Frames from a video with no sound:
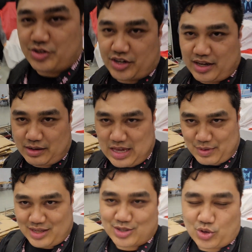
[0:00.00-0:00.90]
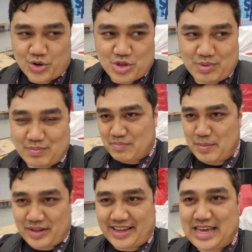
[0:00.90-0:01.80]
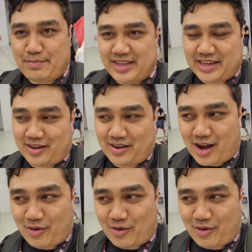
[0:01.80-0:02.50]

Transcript: gonna keep it in storage, but people like keep nicking our